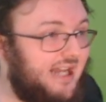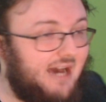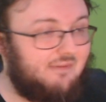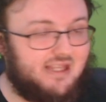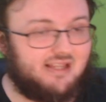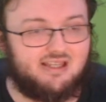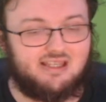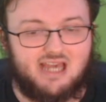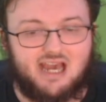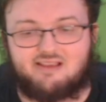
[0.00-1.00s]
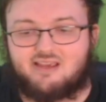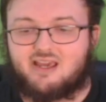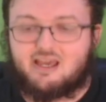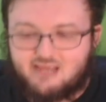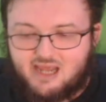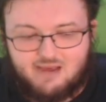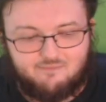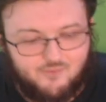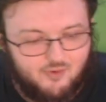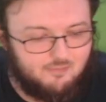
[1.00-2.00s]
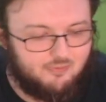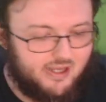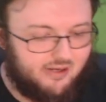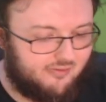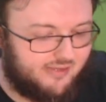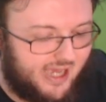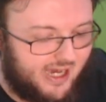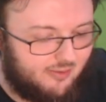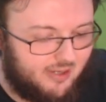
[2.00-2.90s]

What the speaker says: Obviously, yes, they have four players out.